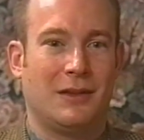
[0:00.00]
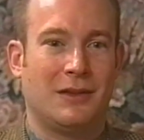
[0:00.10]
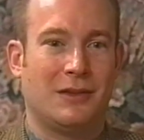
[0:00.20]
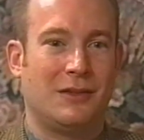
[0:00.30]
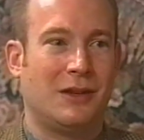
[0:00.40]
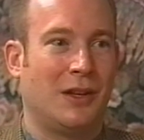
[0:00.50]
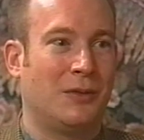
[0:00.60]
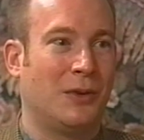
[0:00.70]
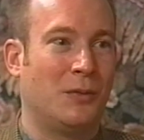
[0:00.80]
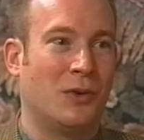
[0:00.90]
is Jelly
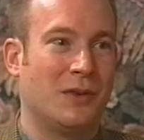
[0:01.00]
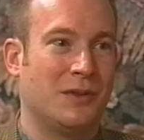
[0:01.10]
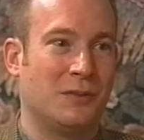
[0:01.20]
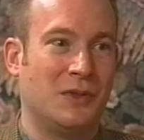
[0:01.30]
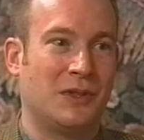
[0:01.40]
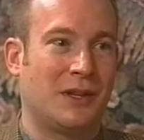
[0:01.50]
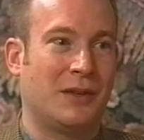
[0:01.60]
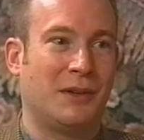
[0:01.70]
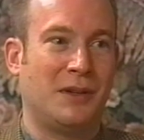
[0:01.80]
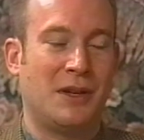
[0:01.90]
Roll Morton's music
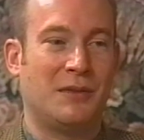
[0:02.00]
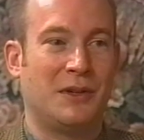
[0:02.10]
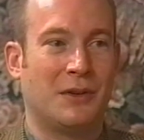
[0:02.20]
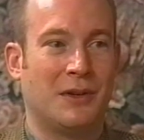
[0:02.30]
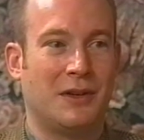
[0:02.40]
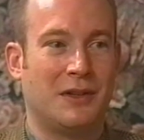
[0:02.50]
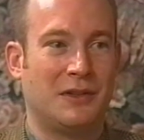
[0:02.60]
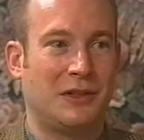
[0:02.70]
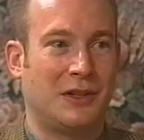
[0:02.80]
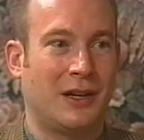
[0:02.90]
that he recorded in
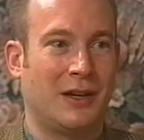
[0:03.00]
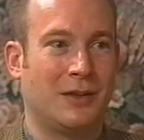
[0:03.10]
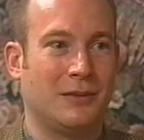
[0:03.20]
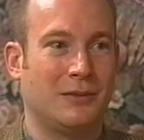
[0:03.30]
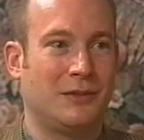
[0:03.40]
Chicago,